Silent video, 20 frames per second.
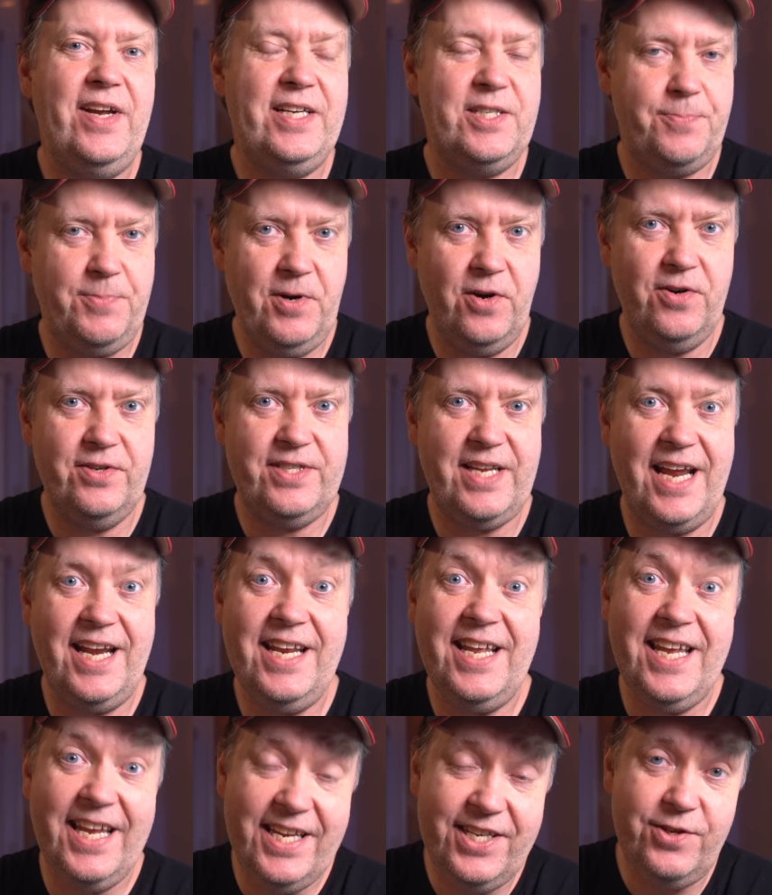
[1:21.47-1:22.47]
experienced
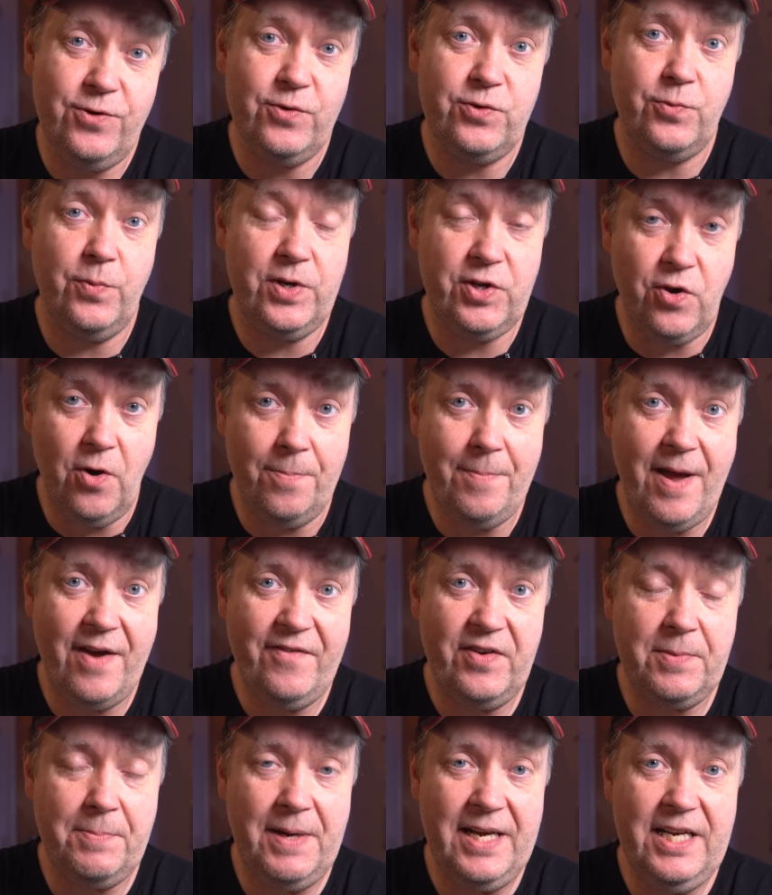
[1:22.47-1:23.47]
any issues with your
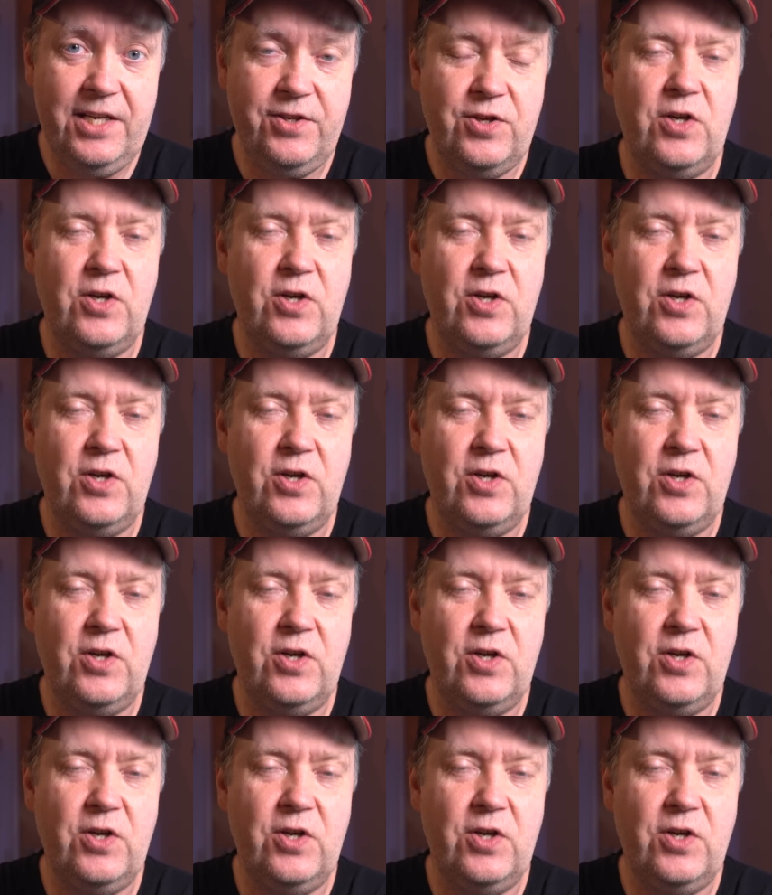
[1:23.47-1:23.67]
Mavic Mini,